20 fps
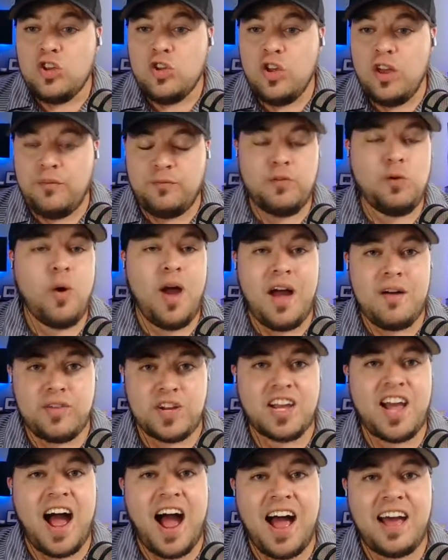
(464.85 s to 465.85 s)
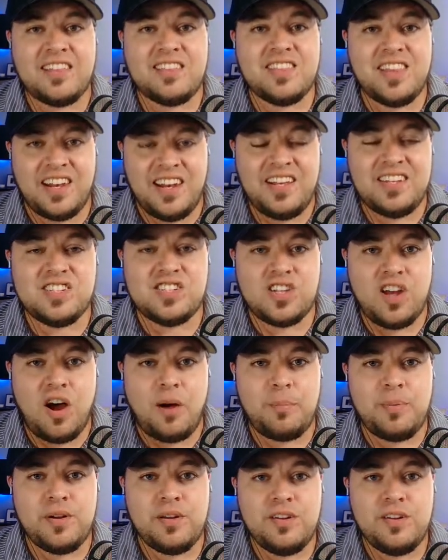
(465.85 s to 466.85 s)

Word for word: If you have a guy that ends up